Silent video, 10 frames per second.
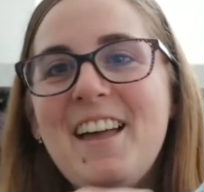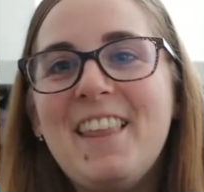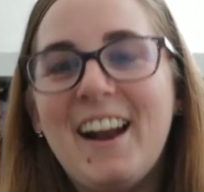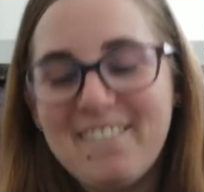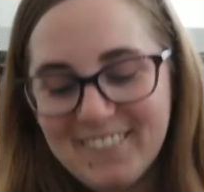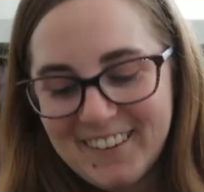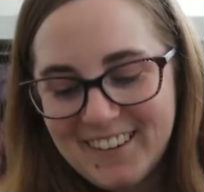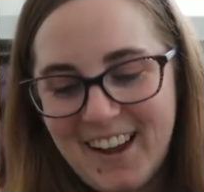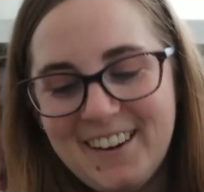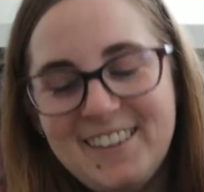that I've
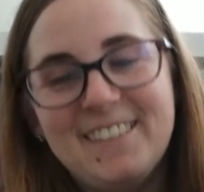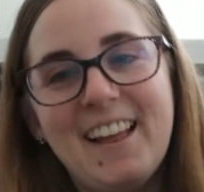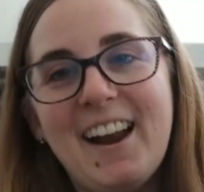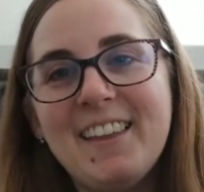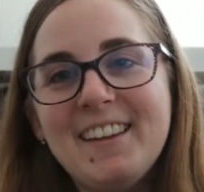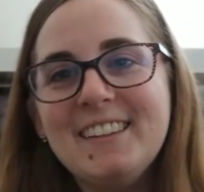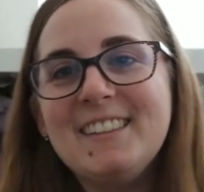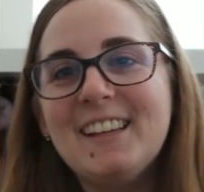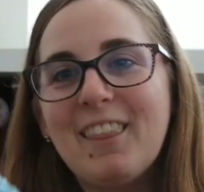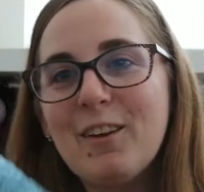learned how to do that. I think
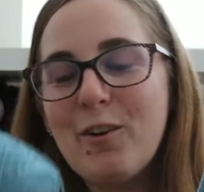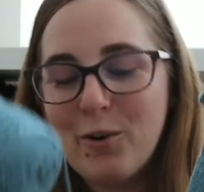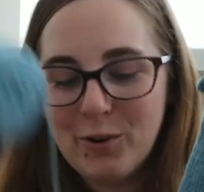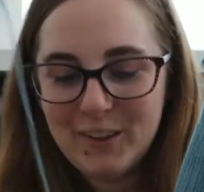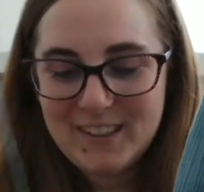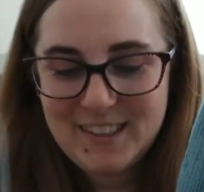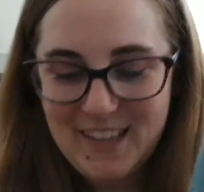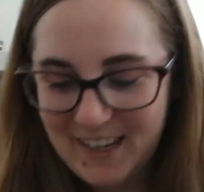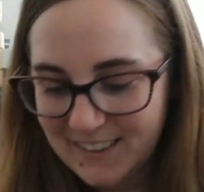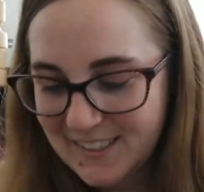it's like the coolest
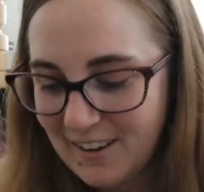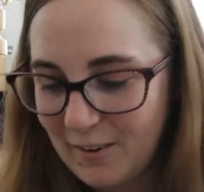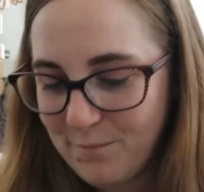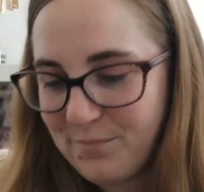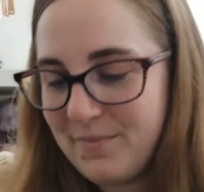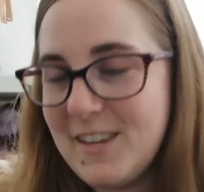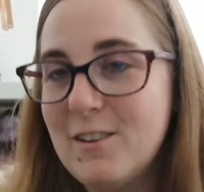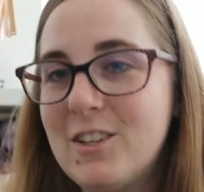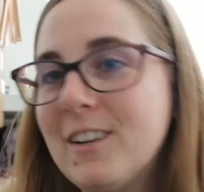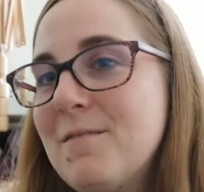thing. So
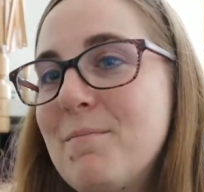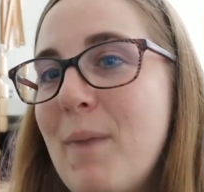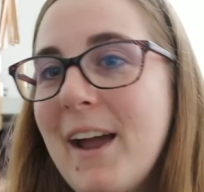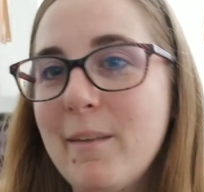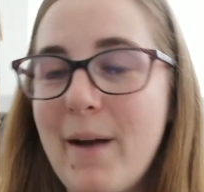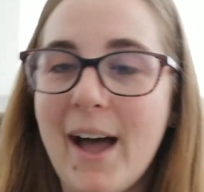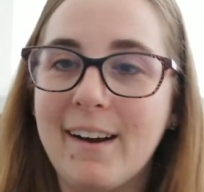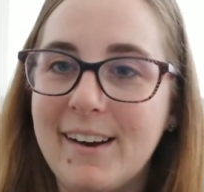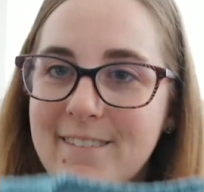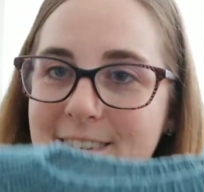you should buy the
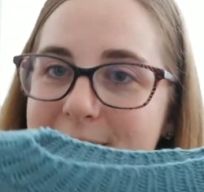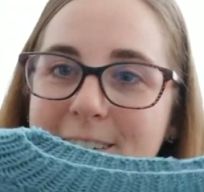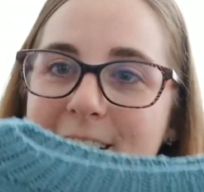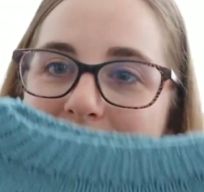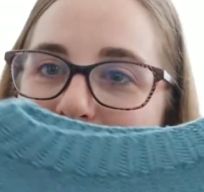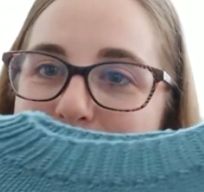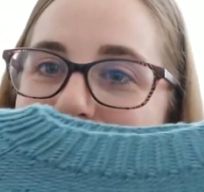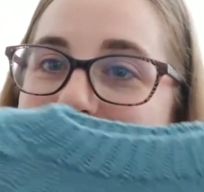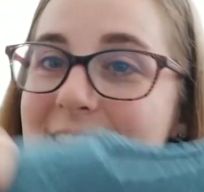pattern even if you're not going to make